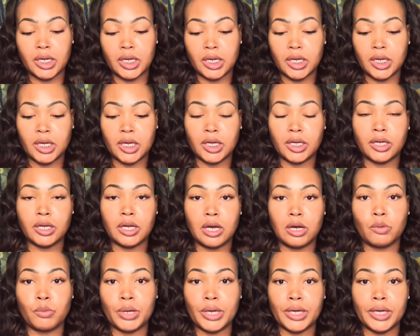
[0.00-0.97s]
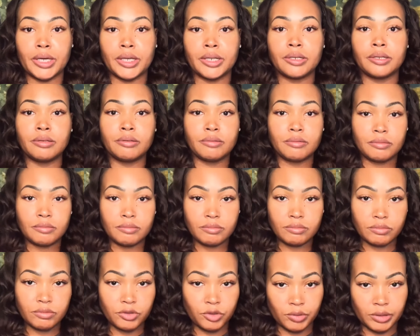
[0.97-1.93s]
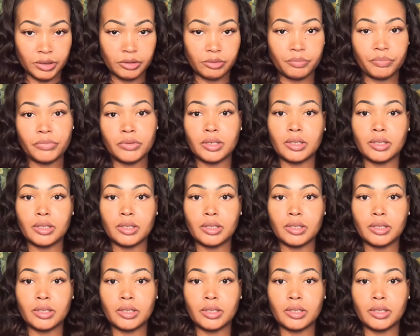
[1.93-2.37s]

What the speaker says: and going through.